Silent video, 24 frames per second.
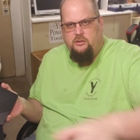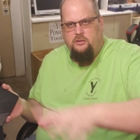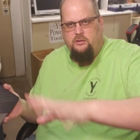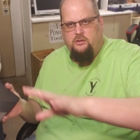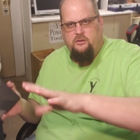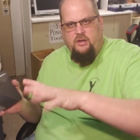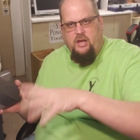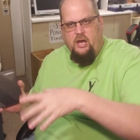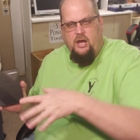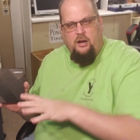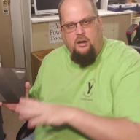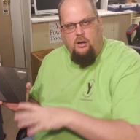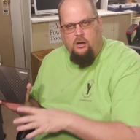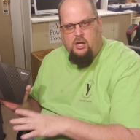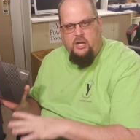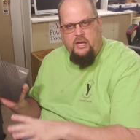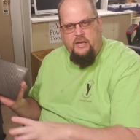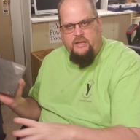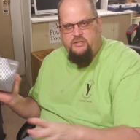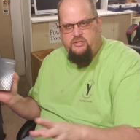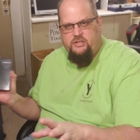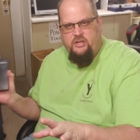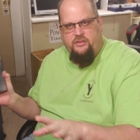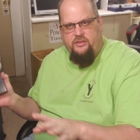you've got all
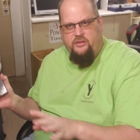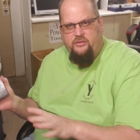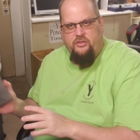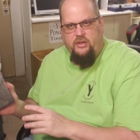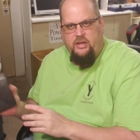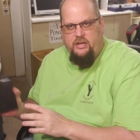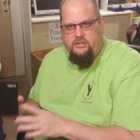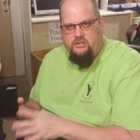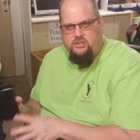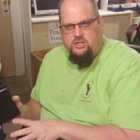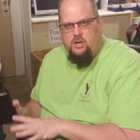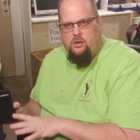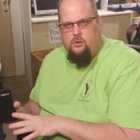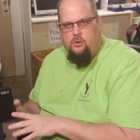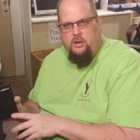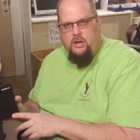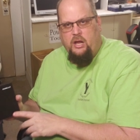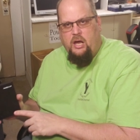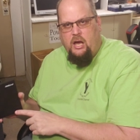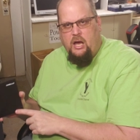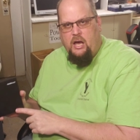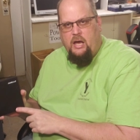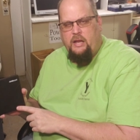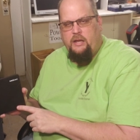kinds of other things going
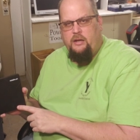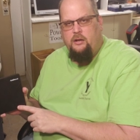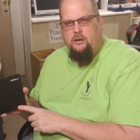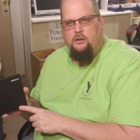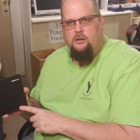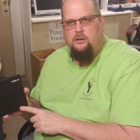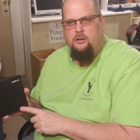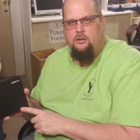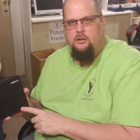on.